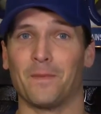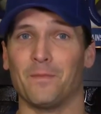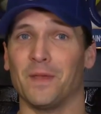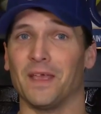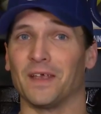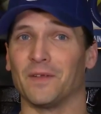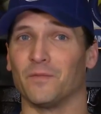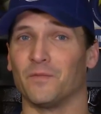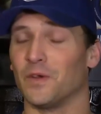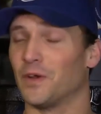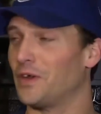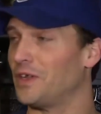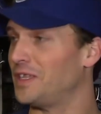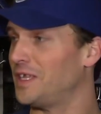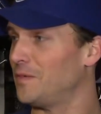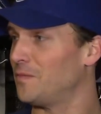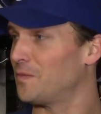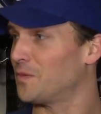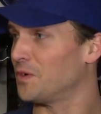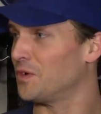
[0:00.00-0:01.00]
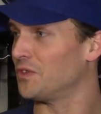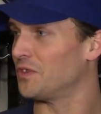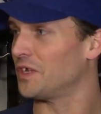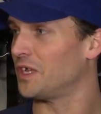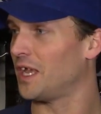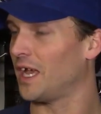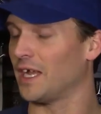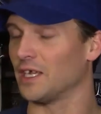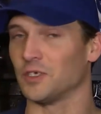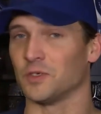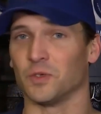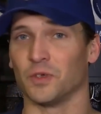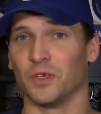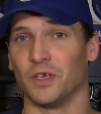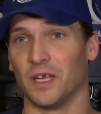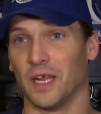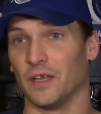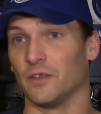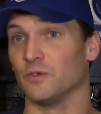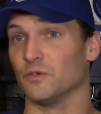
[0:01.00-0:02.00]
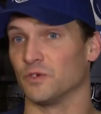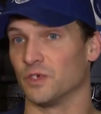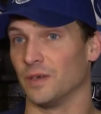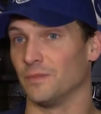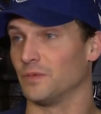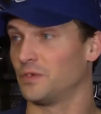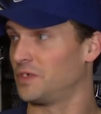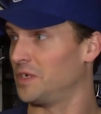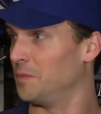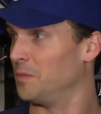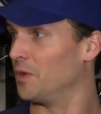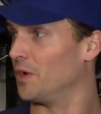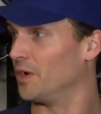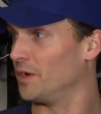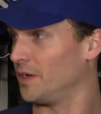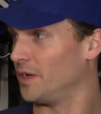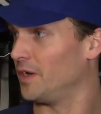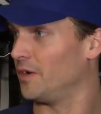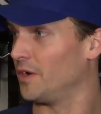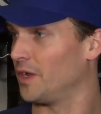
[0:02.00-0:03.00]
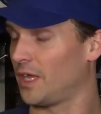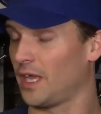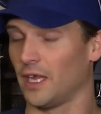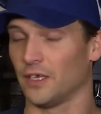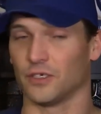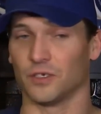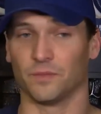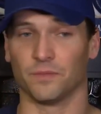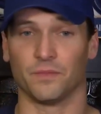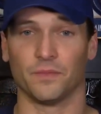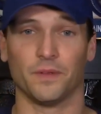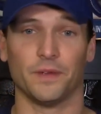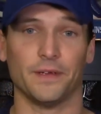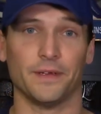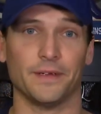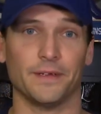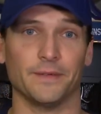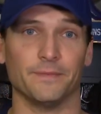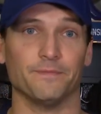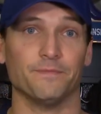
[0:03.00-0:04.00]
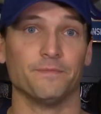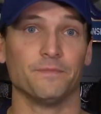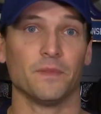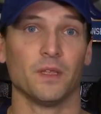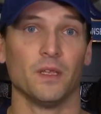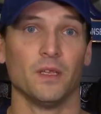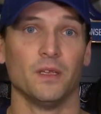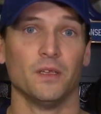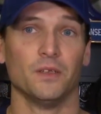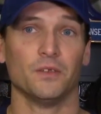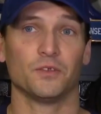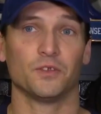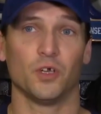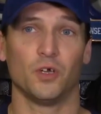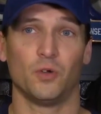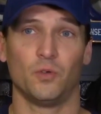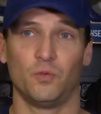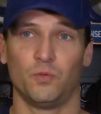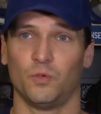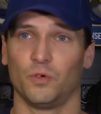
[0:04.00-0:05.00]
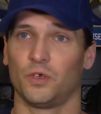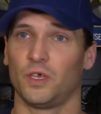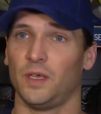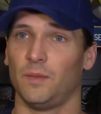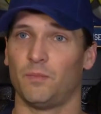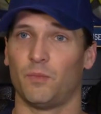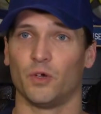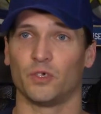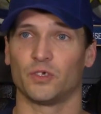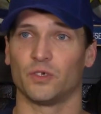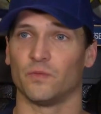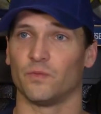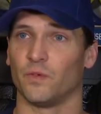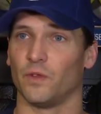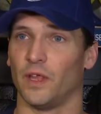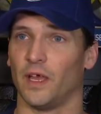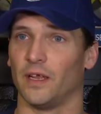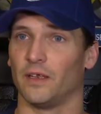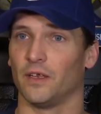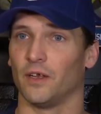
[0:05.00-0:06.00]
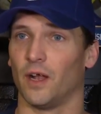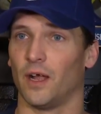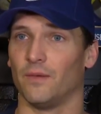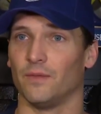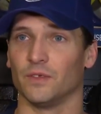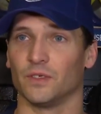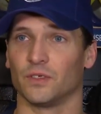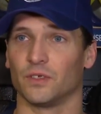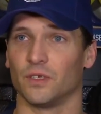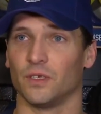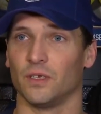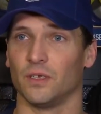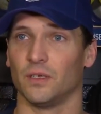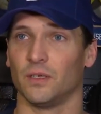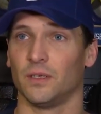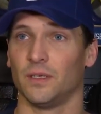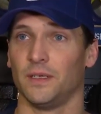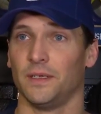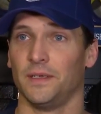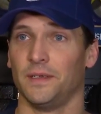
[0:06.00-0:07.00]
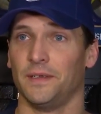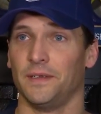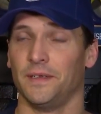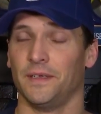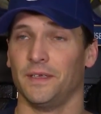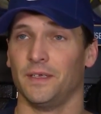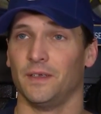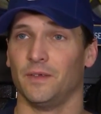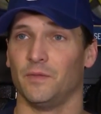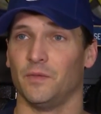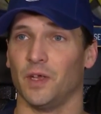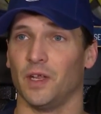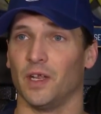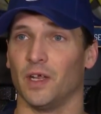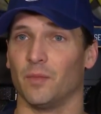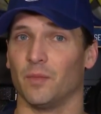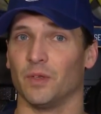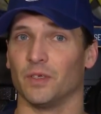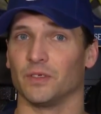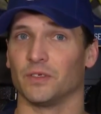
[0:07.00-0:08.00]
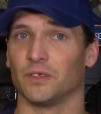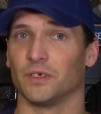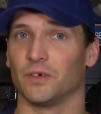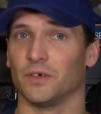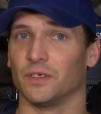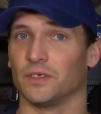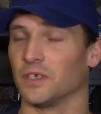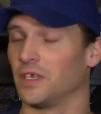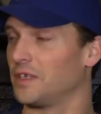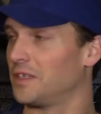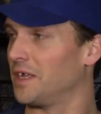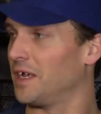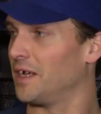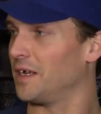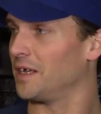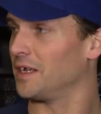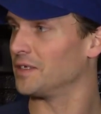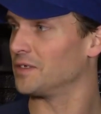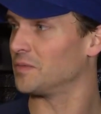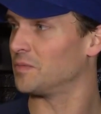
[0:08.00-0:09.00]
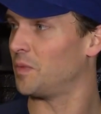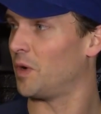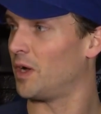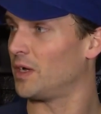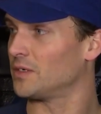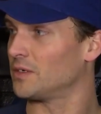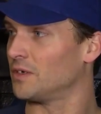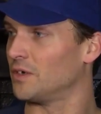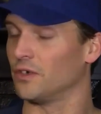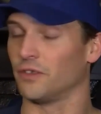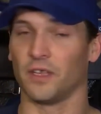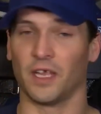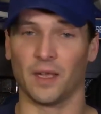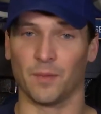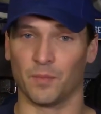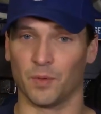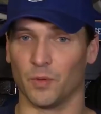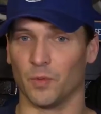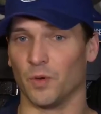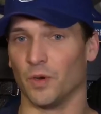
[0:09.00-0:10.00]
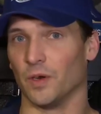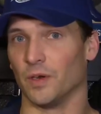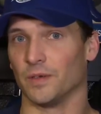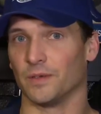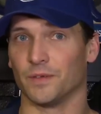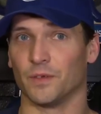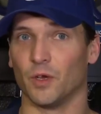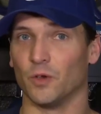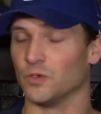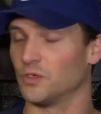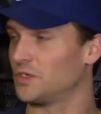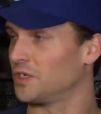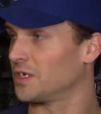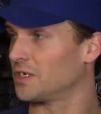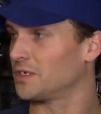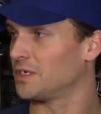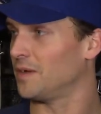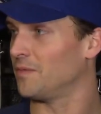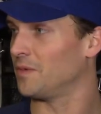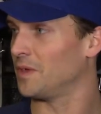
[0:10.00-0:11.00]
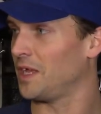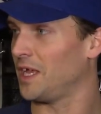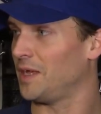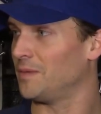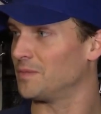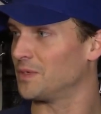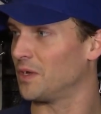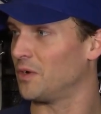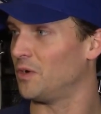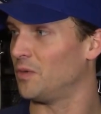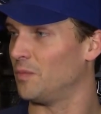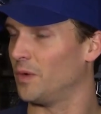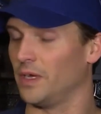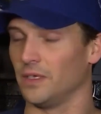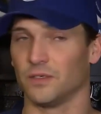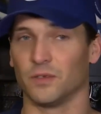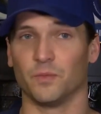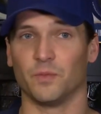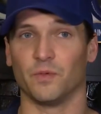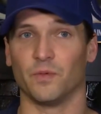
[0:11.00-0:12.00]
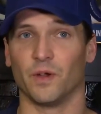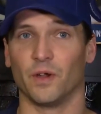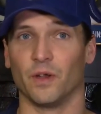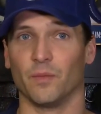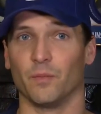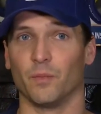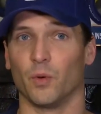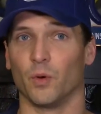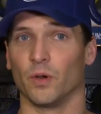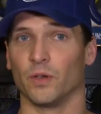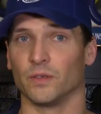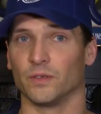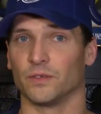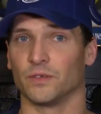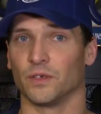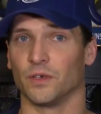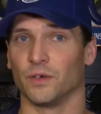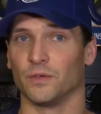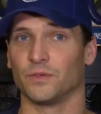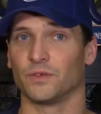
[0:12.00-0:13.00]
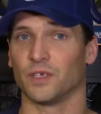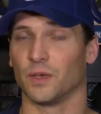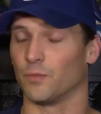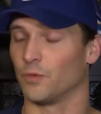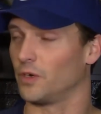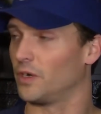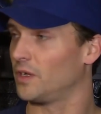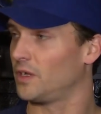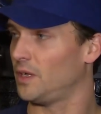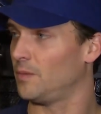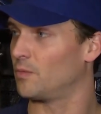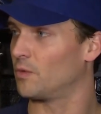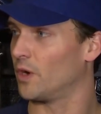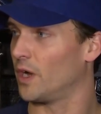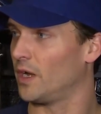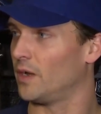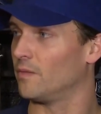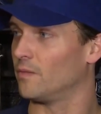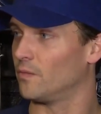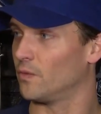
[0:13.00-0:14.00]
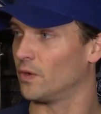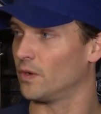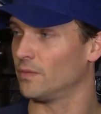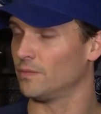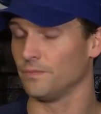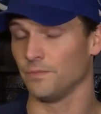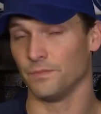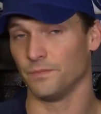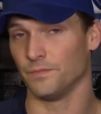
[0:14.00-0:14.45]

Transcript: Make it very difficult to catch, so you got to do something similar, you know, to catch them. So we'll keep pushing for that. You know, obviously, if you end up in a series like that against Boston or Tampa where it goes six, seven games at home ice, would be very important. So it's something we're going to keep grinding for.